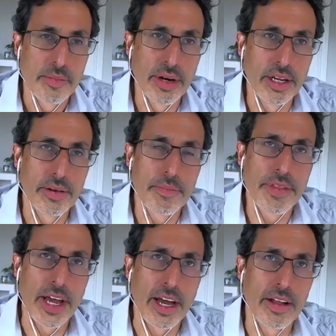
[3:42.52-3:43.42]
but
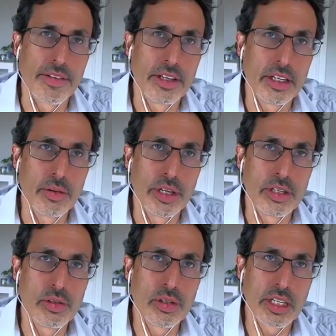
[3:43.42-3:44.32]
that when
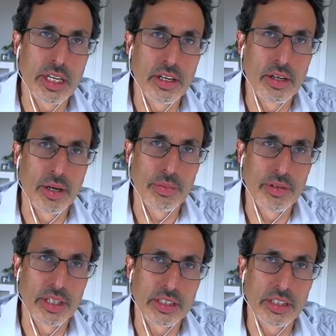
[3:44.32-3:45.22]
you care about
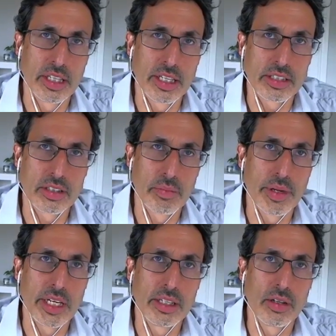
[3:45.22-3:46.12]
prediction and that's your
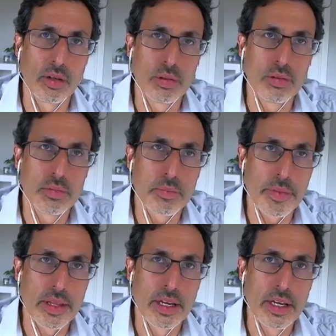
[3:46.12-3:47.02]
main goal,
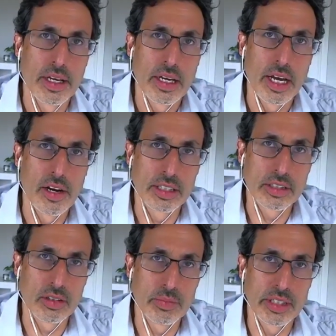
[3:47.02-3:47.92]
and not
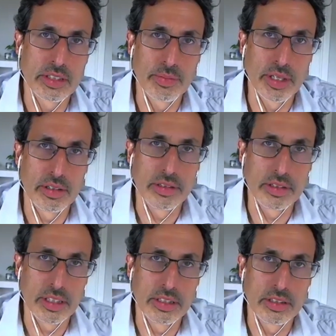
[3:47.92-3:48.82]
so much about
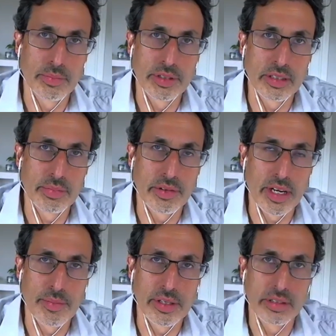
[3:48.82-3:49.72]
interpreting
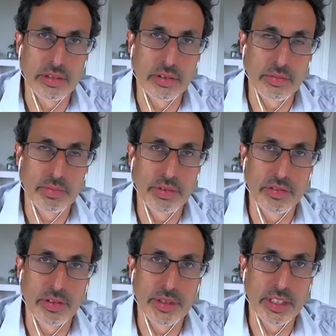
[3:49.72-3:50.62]
parameters or
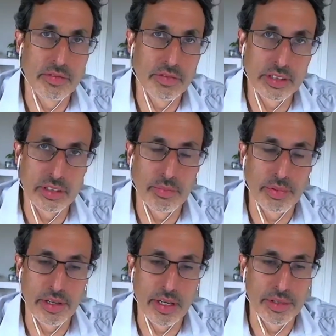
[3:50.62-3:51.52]
performing inference on
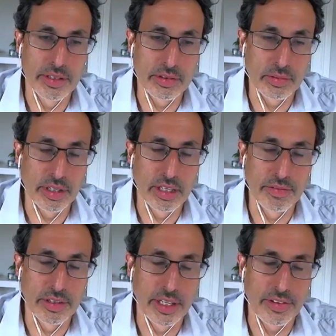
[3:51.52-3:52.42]
parameters or
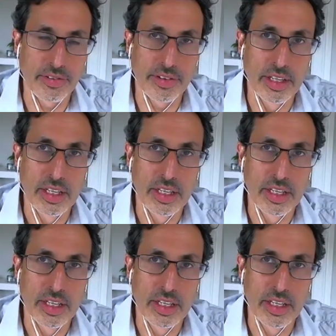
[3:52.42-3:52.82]
whatever that's